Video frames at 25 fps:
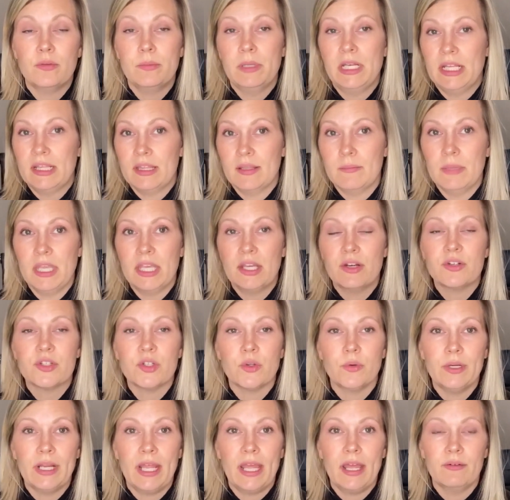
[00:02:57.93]
meaning the maker's
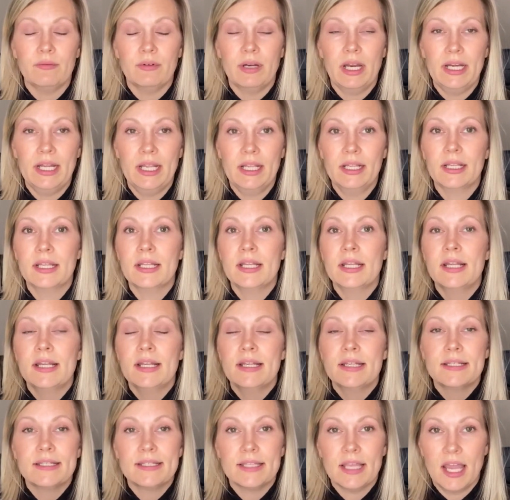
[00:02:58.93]
own handwriting,
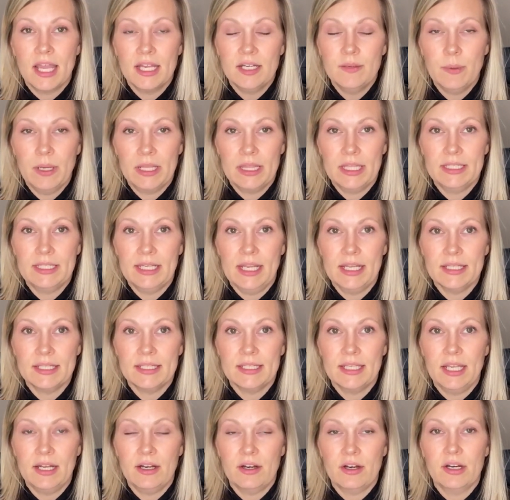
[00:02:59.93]
signed by the
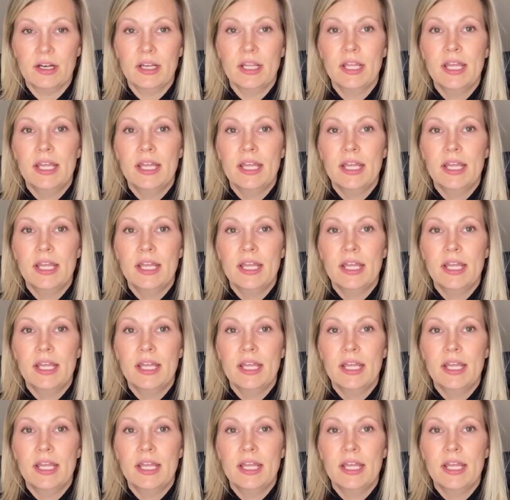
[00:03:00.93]
testator,